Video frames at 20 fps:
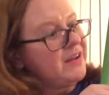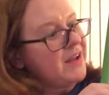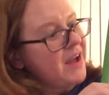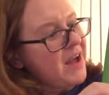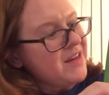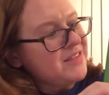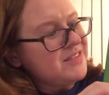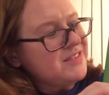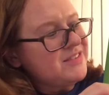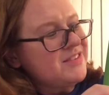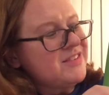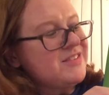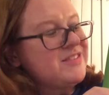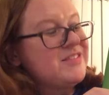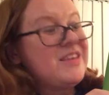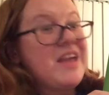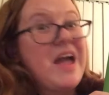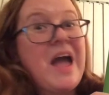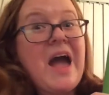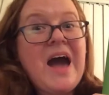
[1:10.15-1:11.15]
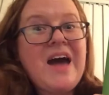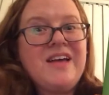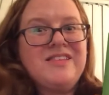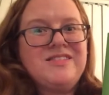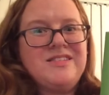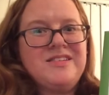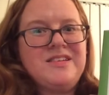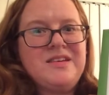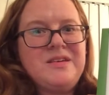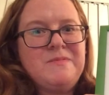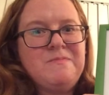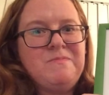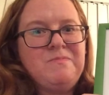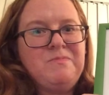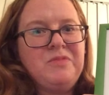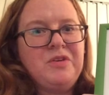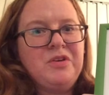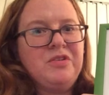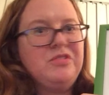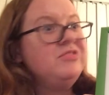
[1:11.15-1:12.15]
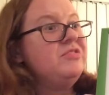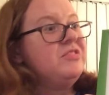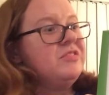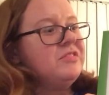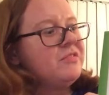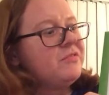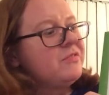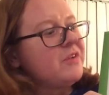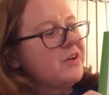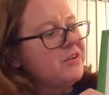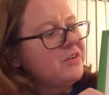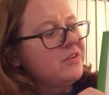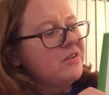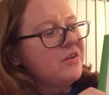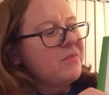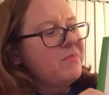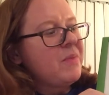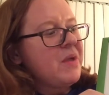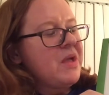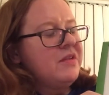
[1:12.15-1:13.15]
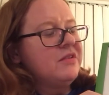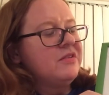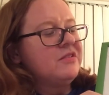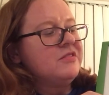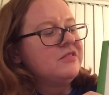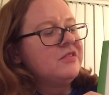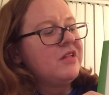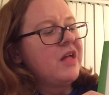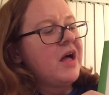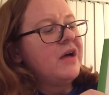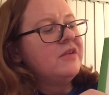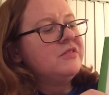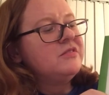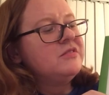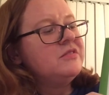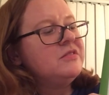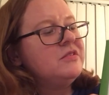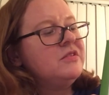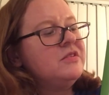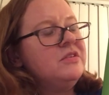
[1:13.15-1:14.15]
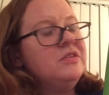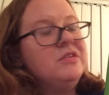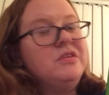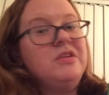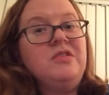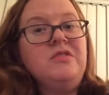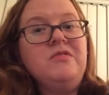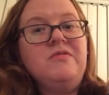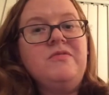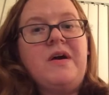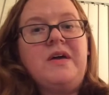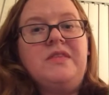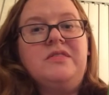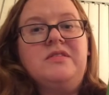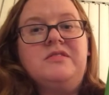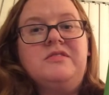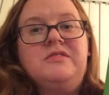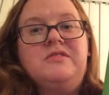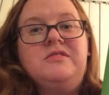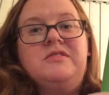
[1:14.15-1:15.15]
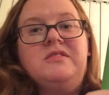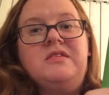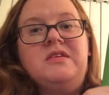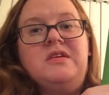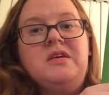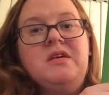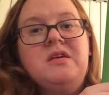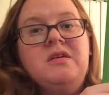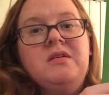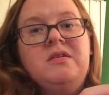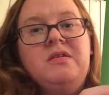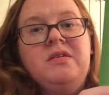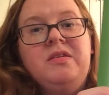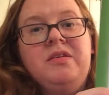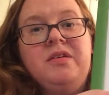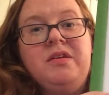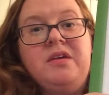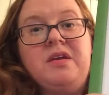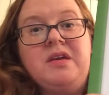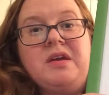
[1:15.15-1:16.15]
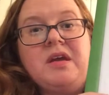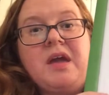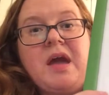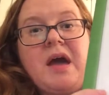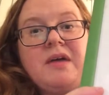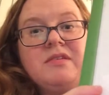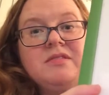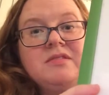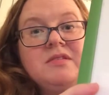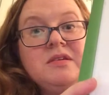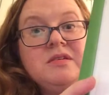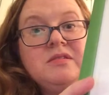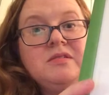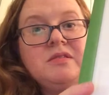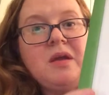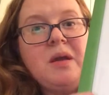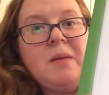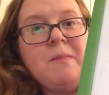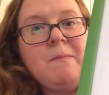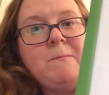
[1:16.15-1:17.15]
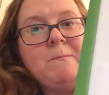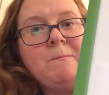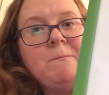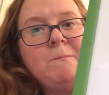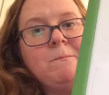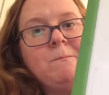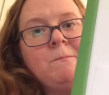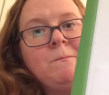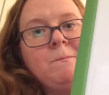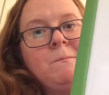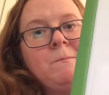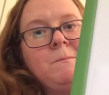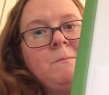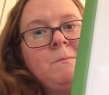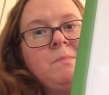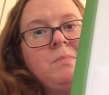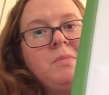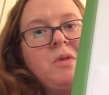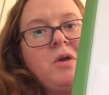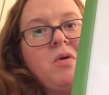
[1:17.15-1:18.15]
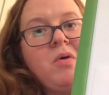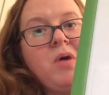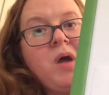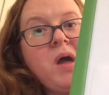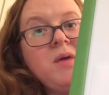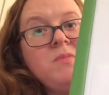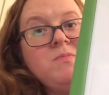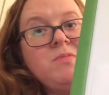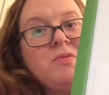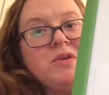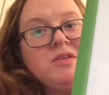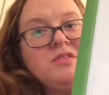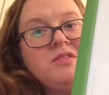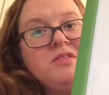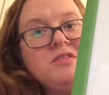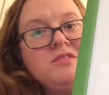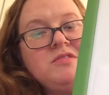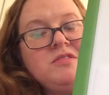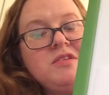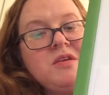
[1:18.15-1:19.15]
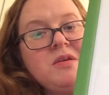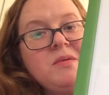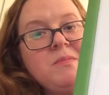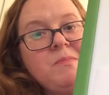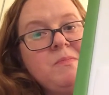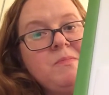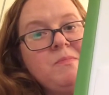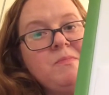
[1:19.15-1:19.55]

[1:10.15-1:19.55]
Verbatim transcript: Yeah, this is Cassidy. She's a friend in our pandas class. Can you find the C in Cassidy's name? Go ahead, point to the C.